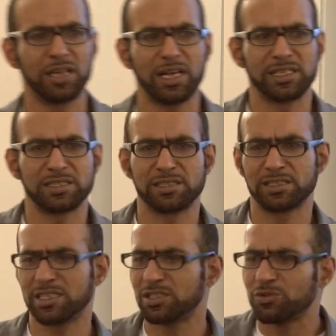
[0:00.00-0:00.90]
has
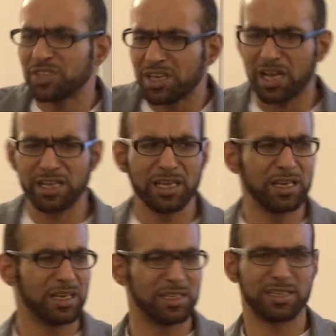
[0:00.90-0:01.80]
sense of
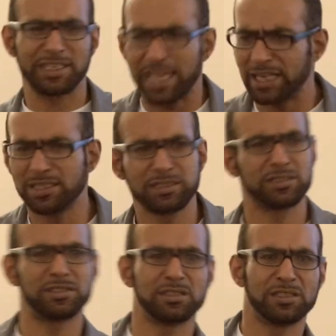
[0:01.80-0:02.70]
denial, guilt,
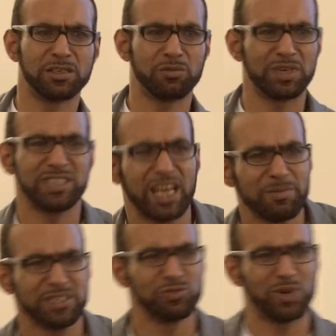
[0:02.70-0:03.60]
what
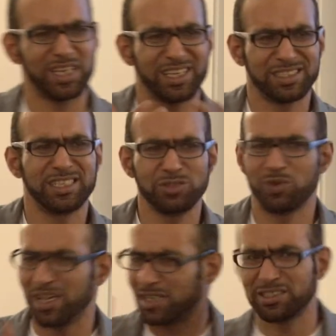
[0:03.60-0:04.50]
happened, why I did,
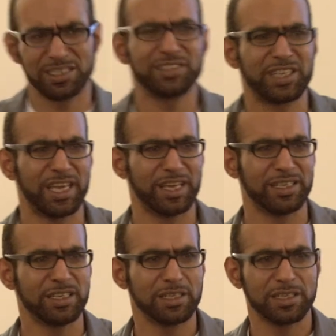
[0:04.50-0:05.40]
why I didn't care.
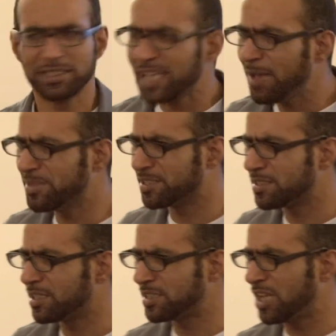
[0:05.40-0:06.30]
It
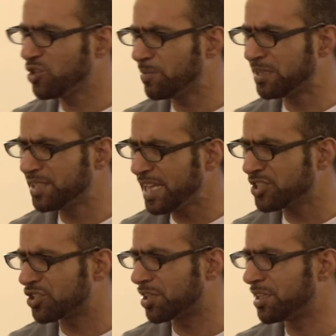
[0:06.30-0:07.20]
happens in the human
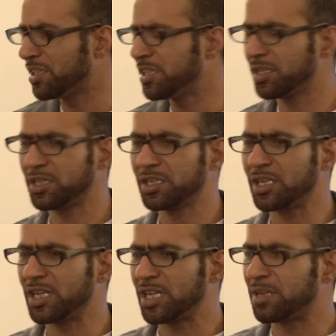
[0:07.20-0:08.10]
nature.
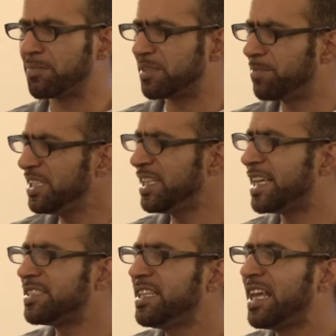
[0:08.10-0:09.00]
But
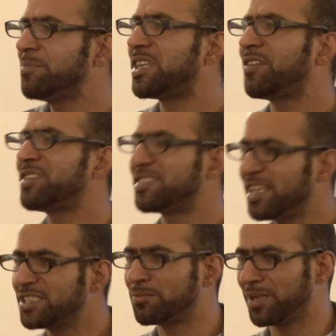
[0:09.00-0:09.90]
PTSD comes after
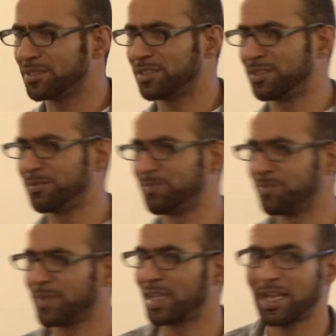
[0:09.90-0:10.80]
six months.
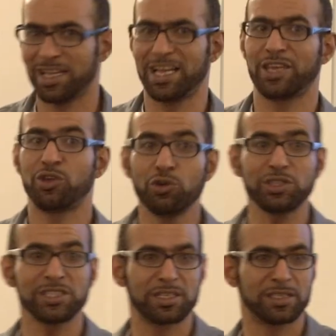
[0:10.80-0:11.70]

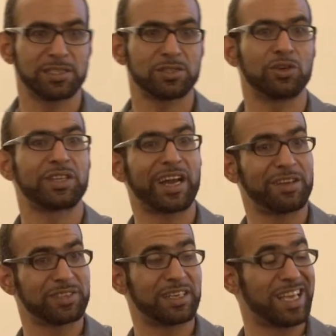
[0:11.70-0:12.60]
Acute stress disorder
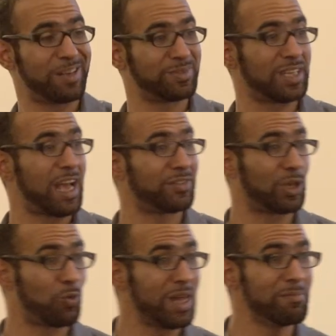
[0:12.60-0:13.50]
after comes after
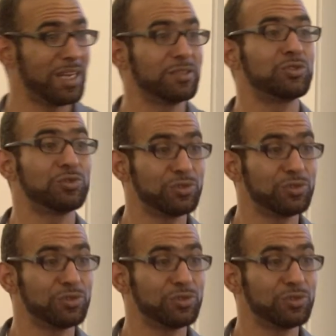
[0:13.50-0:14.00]
one month